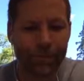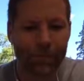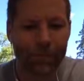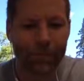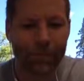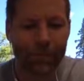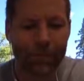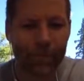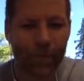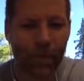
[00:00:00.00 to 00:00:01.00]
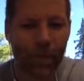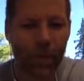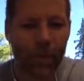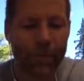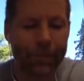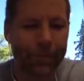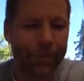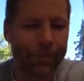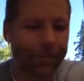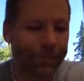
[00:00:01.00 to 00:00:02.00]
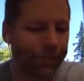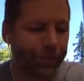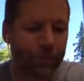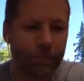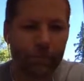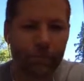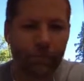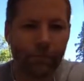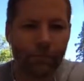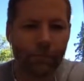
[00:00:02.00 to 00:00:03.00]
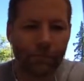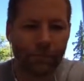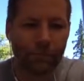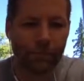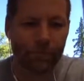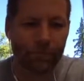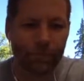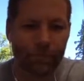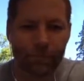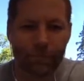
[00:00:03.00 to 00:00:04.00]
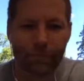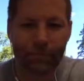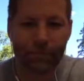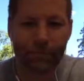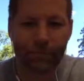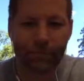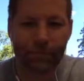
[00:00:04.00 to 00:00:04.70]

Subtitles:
[no speech]